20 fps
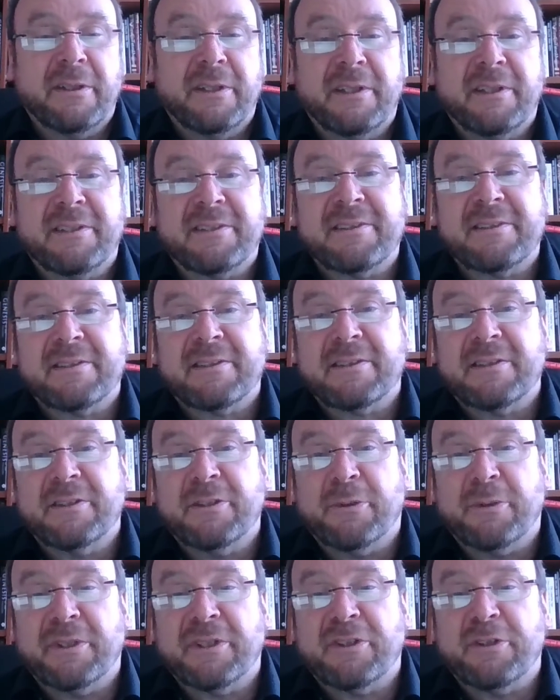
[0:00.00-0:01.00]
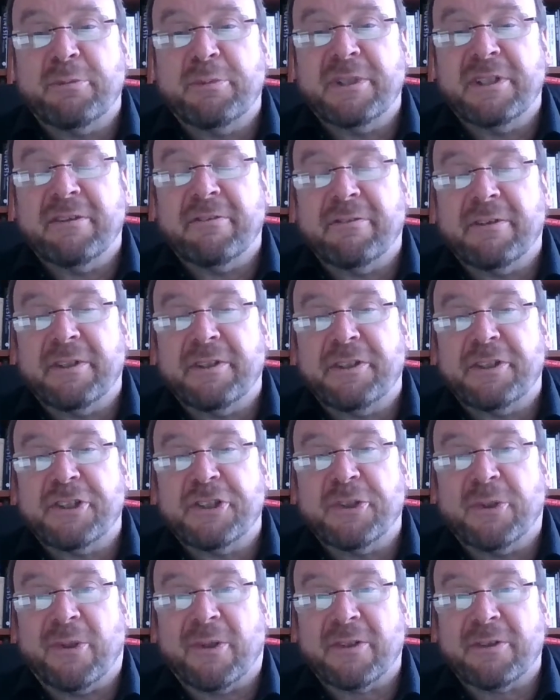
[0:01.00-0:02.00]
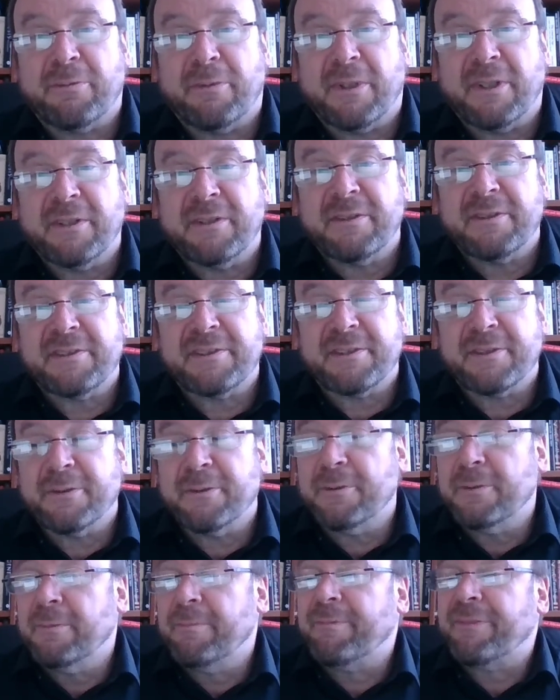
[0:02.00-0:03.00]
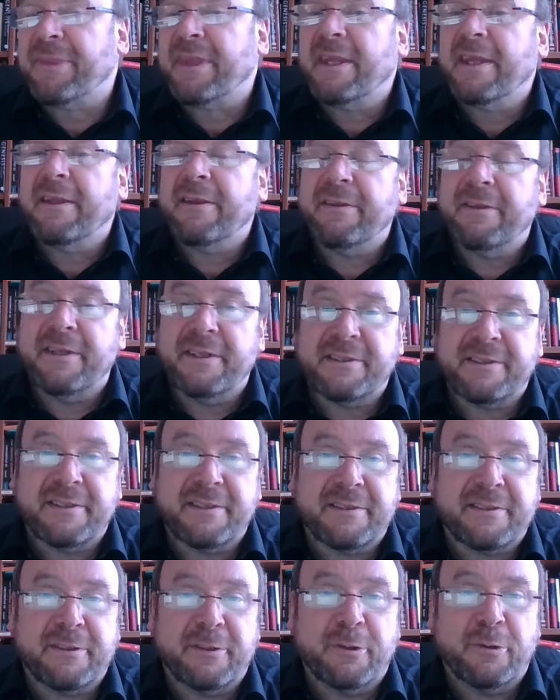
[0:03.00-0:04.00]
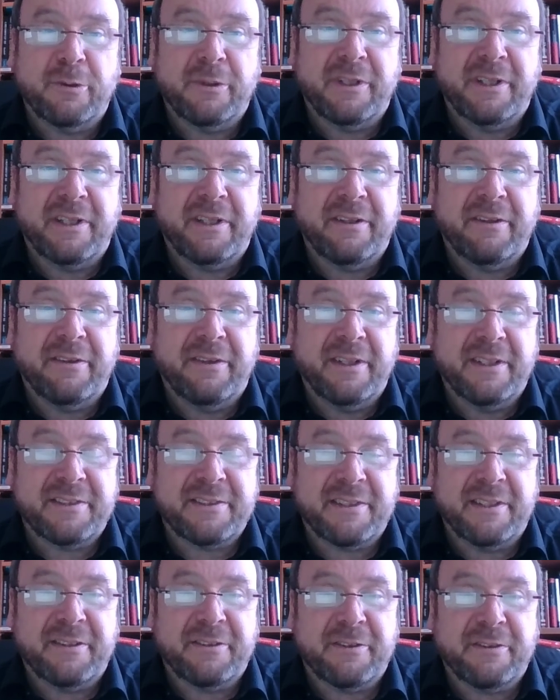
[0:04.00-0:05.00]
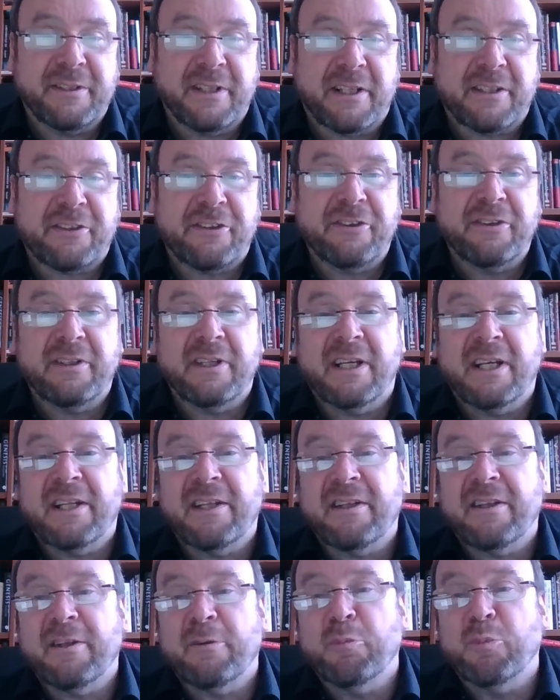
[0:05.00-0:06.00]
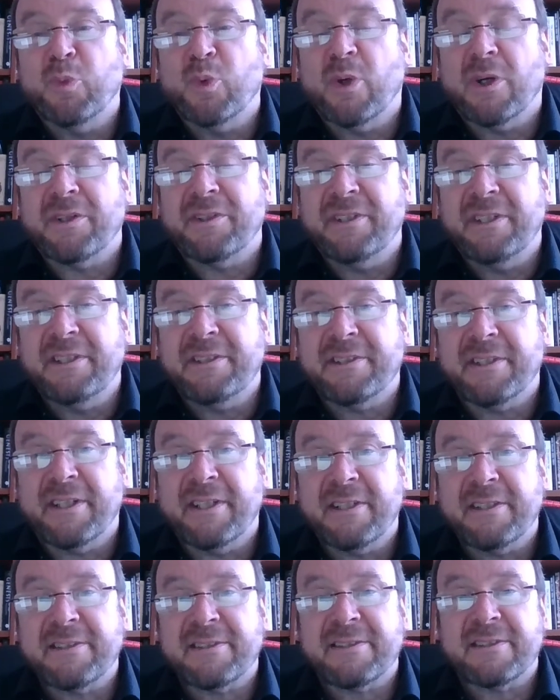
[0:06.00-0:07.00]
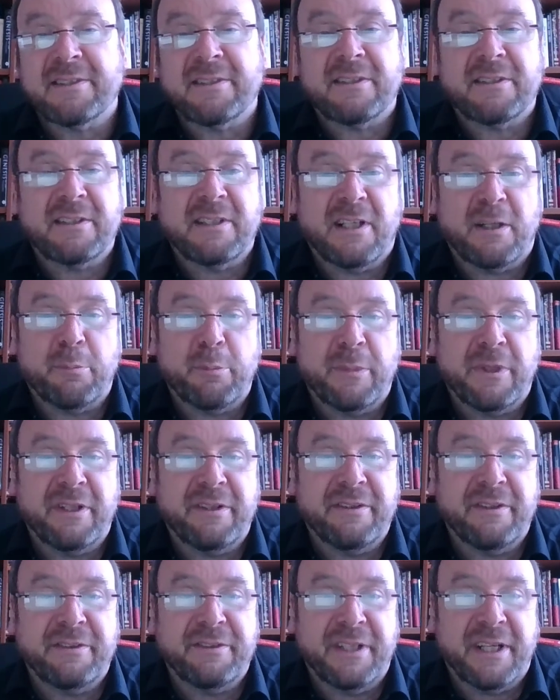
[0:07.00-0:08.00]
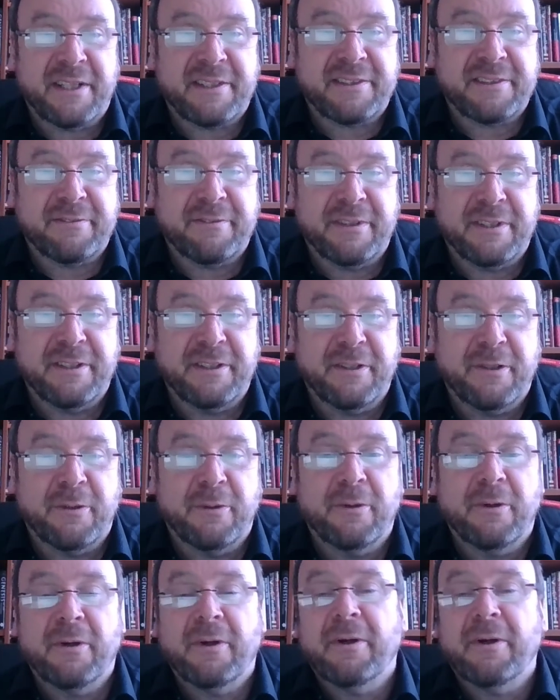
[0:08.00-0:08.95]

is going to be a very short one, so this is only this introduction, and more details come in the next video.